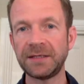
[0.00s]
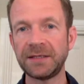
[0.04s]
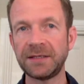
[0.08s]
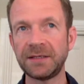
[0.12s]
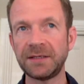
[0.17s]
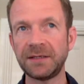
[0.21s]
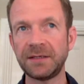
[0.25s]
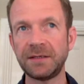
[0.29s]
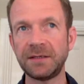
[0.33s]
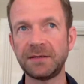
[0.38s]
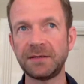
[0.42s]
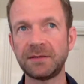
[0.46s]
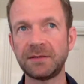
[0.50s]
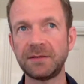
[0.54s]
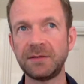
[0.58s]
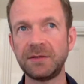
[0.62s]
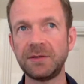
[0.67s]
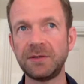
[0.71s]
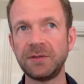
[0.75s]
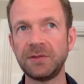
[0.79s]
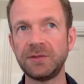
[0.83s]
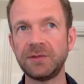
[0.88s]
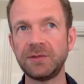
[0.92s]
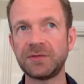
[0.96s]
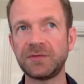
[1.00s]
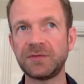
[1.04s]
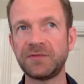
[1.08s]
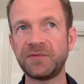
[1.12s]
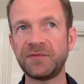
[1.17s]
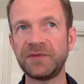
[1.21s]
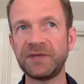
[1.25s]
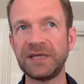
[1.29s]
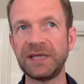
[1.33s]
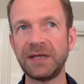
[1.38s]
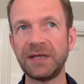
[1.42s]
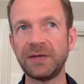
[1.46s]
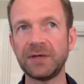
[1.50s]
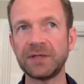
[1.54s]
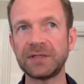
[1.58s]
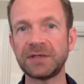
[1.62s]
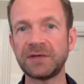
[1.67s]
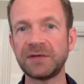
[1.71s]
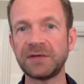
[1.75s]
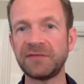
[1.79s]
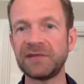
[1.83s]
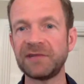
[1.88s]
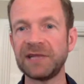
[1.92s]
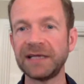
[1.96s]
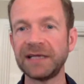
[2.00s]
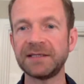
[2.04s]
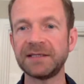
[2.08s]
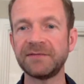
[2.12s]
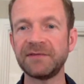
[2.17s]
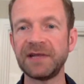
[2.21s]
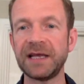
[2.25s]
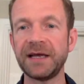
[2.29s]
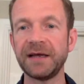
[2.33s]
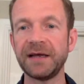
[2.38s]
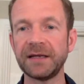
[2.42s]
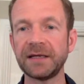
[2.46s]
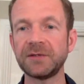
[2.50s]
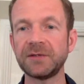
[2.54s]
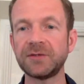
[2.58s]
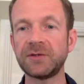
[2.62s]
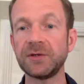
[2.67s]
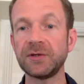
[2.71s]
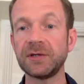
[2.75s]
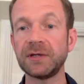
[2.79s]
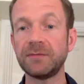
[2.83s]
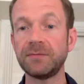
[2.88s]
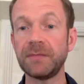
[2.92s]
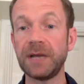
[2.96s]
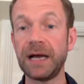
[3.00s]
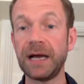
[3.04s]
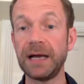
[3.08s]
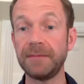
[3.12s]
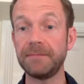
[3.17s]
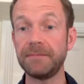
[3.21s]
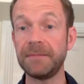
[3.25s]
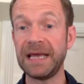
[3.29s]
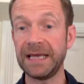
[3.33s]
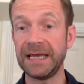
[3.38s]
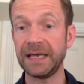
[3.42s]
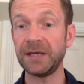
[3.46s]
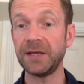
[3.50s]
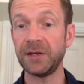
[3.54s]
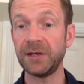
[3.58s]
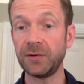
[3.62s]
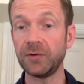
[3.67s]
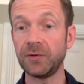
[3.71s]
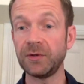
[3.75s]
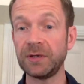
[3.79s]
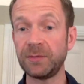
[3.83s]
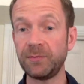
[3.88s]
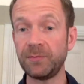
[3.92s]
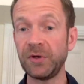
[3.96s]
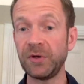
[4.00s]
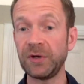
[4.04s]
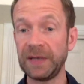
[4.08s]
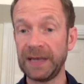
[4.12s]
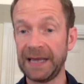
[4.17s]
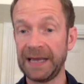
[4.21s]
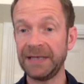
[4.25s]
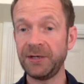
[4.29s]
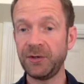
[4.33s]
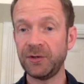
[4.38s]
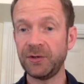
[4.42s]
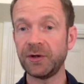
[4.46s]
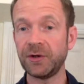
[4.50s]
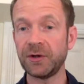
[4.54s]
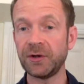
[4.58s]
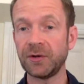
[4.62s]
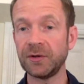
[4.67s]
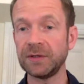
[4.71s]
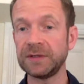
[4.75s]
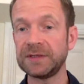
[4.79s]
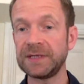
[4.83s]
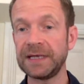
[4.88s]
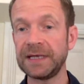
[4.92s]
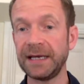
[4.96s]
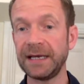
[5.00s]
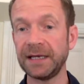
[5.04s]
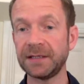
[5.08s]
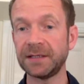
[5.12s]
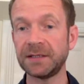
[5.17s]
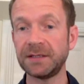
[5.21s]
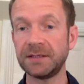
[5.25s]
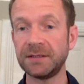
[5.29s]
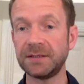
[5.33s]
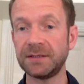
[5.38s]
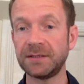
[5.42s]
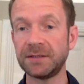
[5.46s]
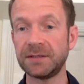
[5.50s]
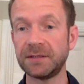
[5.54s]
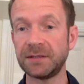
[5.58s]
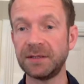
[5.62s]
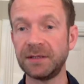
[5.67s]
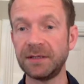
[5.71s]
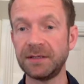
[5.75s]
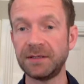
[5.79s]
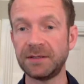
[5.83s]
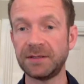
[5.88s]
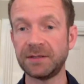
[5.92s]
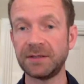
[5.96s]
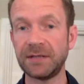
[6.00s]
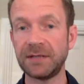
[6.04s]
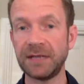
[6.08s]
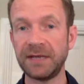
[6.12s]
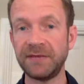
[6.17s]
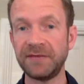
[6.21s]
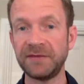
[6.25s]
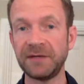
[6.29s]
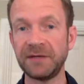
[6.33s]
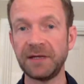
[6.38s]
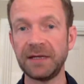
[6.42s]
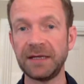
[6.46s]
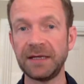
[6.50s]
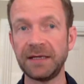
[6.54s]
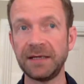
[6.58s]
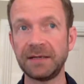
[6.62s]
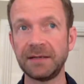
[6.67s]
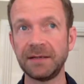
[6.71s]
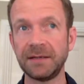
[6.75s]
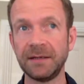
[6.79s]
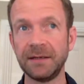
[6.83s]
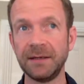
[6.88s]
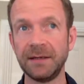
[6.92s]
to use video as a reflective learning tool and make it your own and put it in your context is definitely